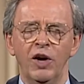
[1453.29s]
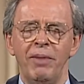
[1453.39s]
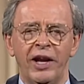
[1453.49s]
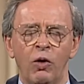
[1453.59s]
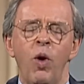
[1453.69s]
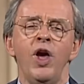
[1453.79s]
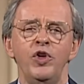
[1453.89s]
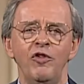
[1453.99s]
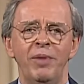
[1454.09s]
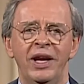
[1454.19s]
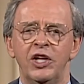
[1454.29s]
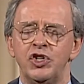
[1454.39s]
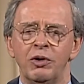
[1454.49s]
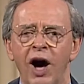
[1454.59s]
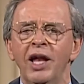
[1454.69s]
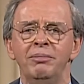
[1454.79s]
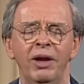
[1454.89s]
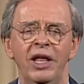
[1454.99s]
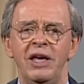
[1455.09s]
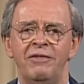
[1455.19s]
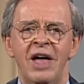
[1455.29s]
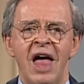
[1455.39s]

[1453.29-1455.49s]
no matter where you've been, it's your unbelief.